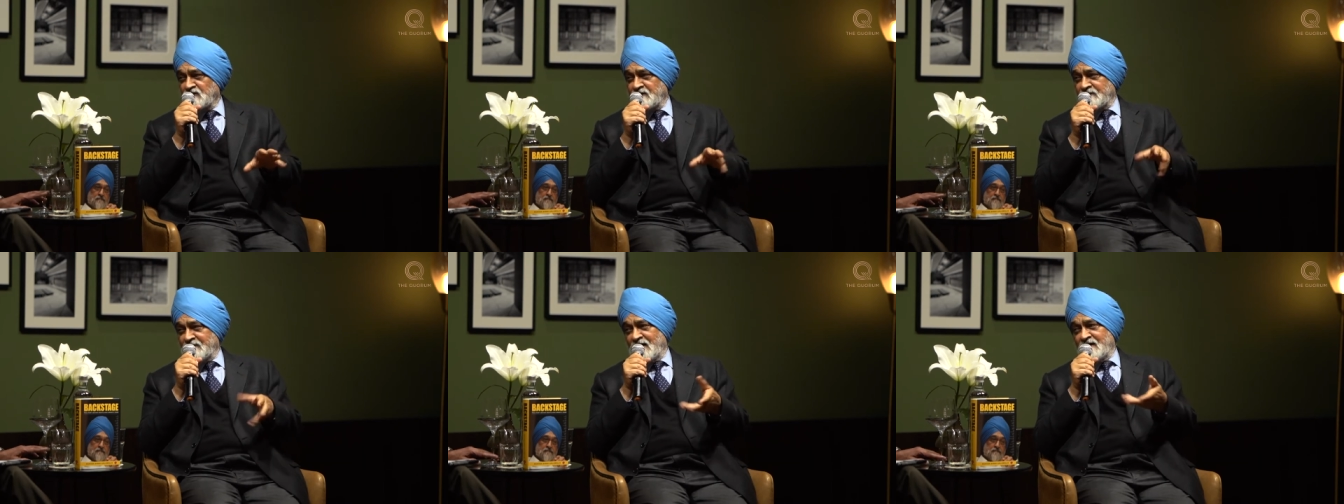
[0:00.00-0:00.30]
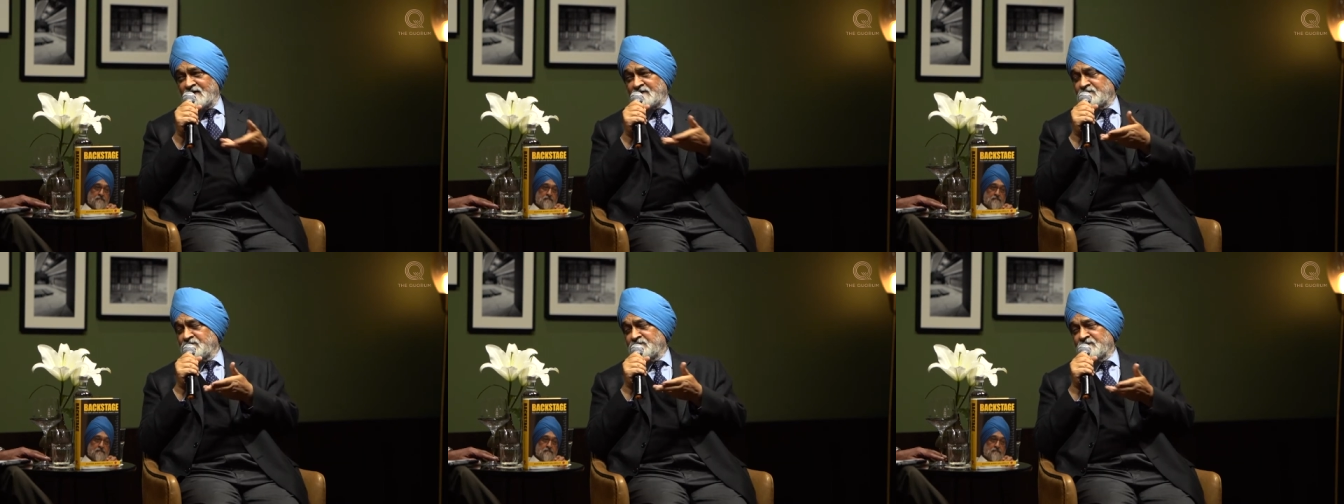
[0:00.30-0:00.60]
And
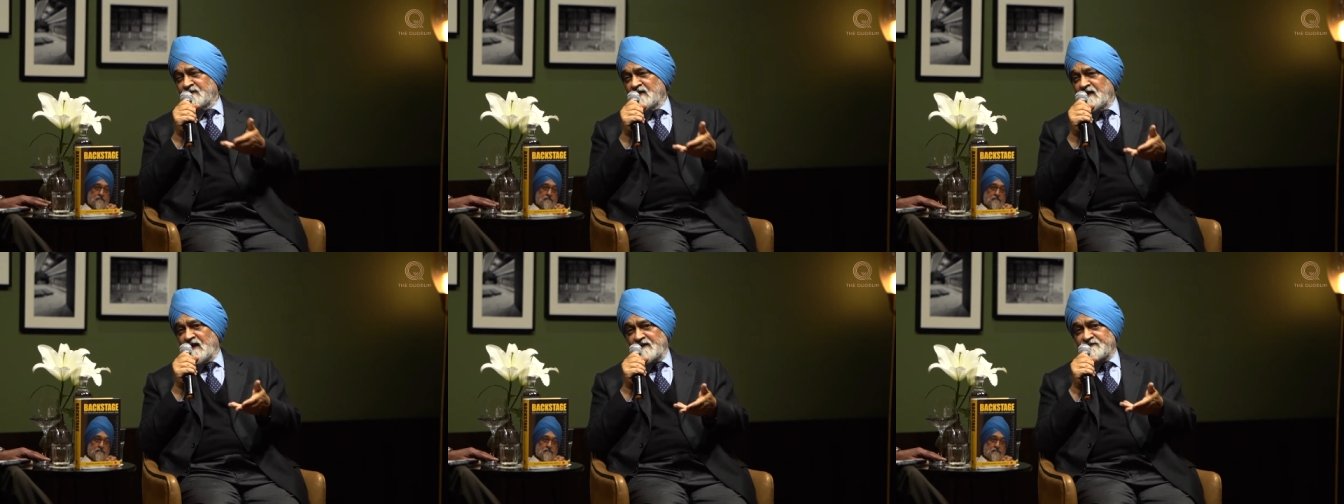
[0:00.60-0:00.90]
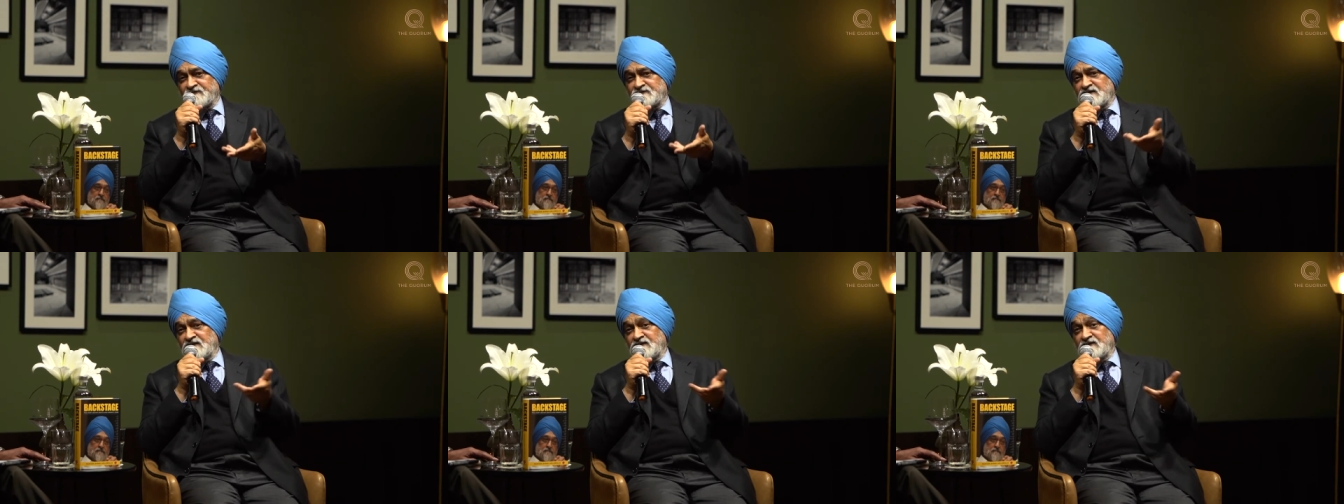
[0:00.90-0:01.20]

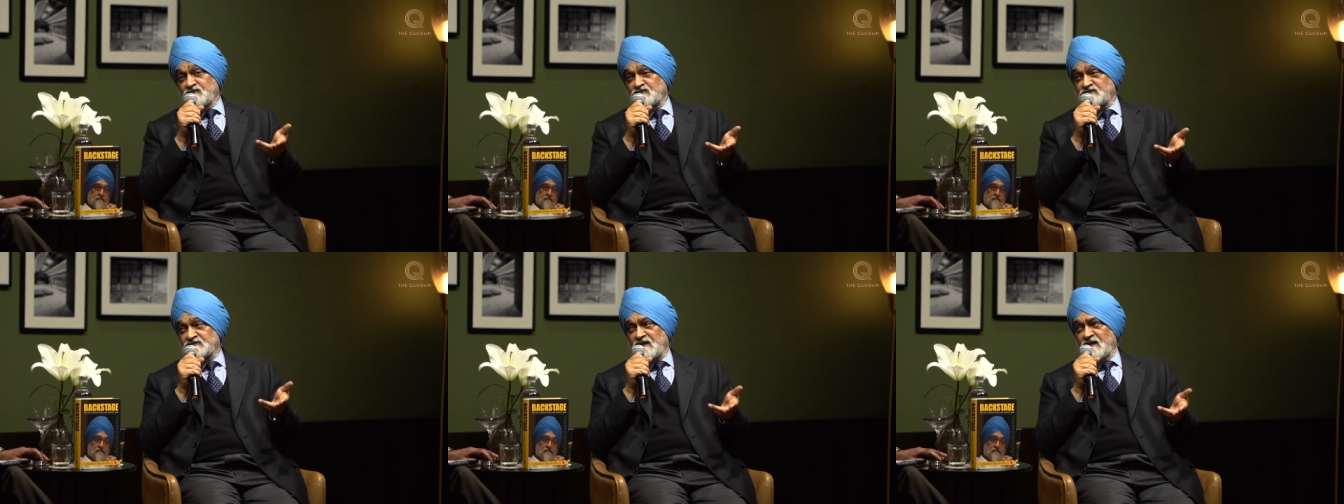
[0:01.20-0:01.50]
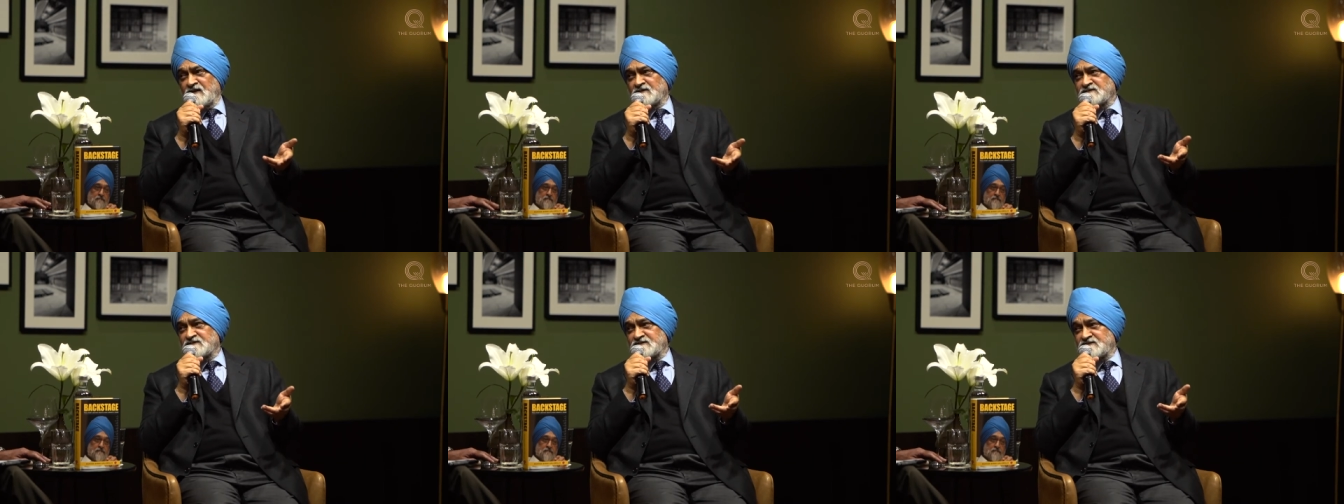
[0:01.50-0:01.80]
I've said it was an
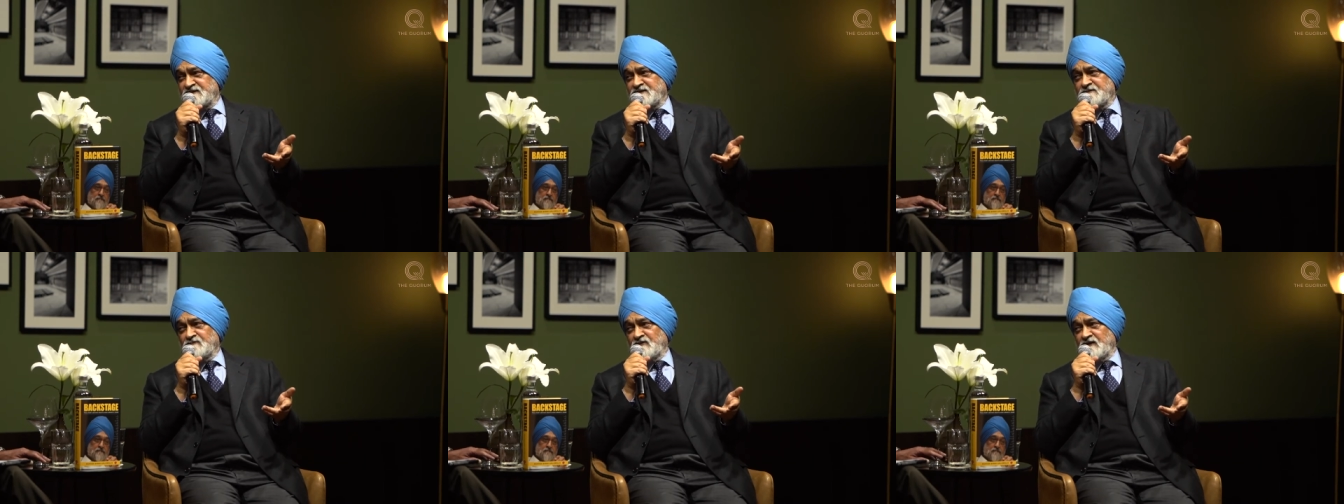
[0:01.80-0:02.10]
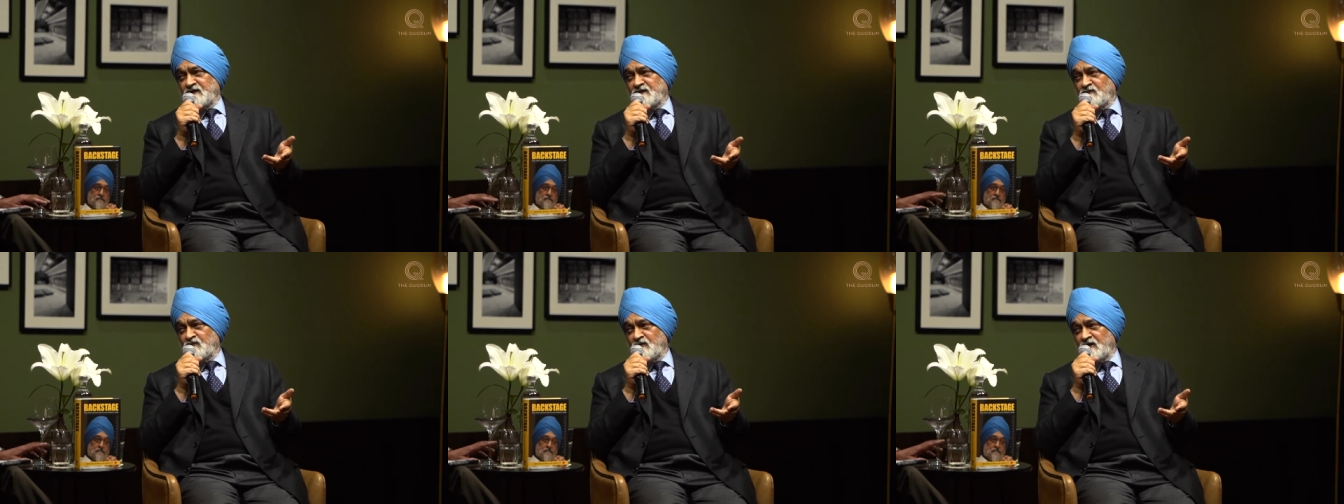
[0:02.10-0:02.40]

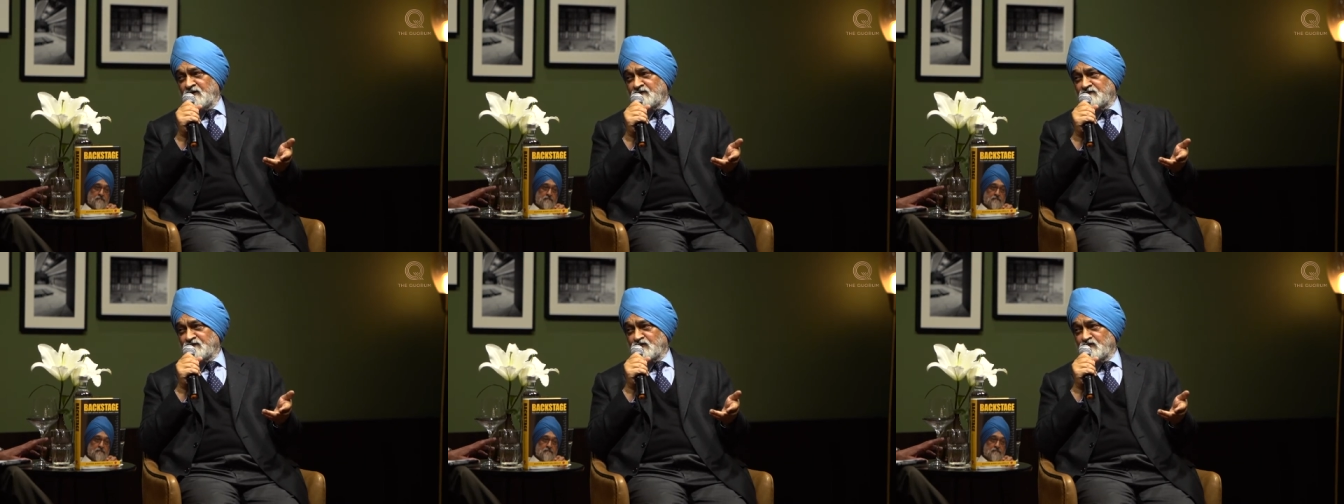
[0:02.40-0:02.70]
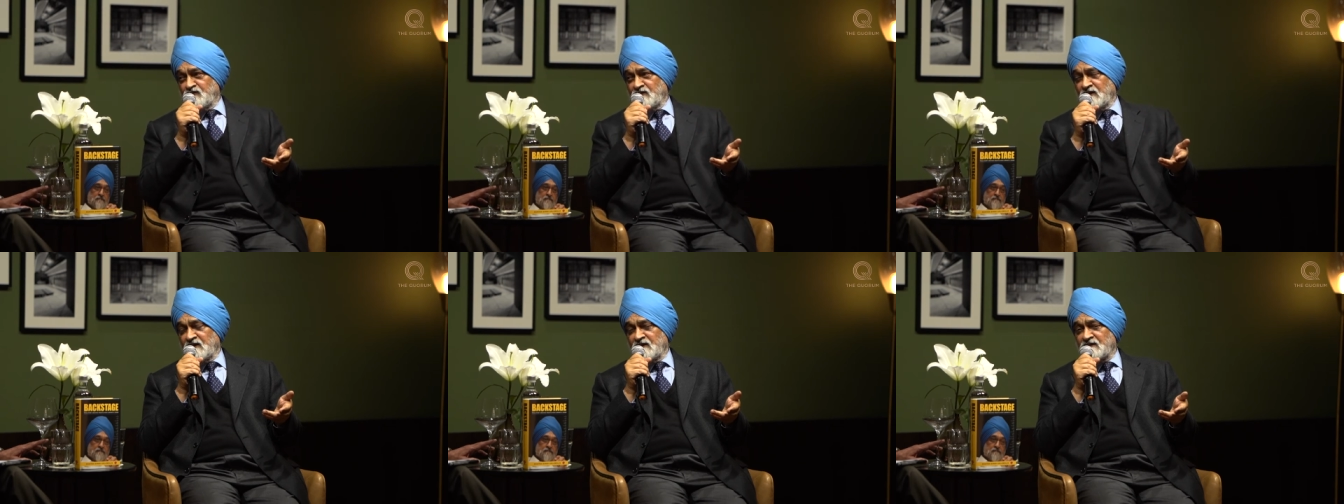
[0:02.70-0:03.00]
unseemly way of
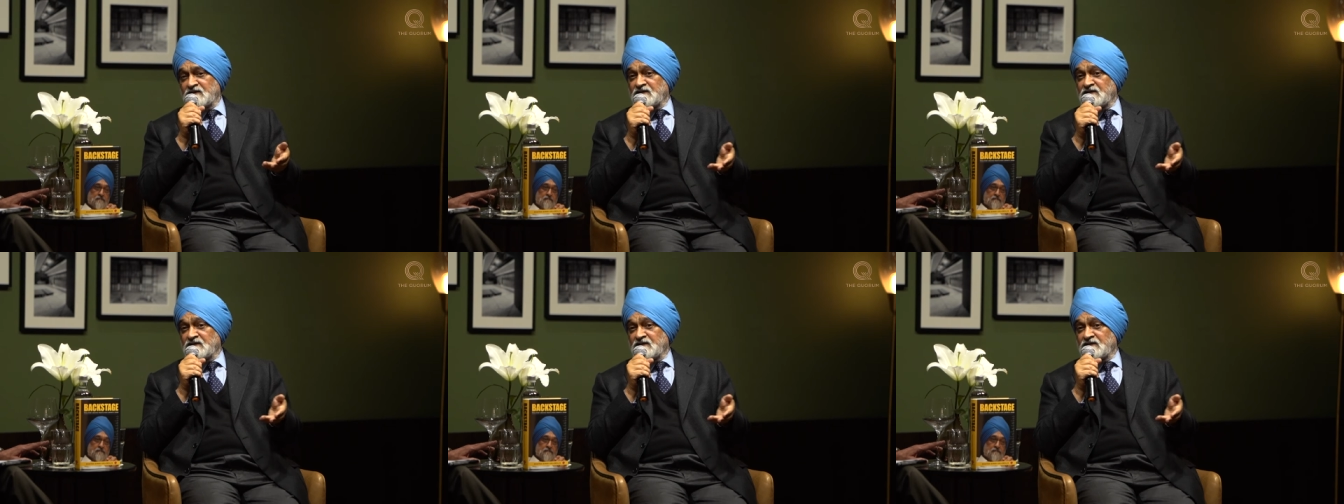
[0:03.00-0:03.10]
doing it.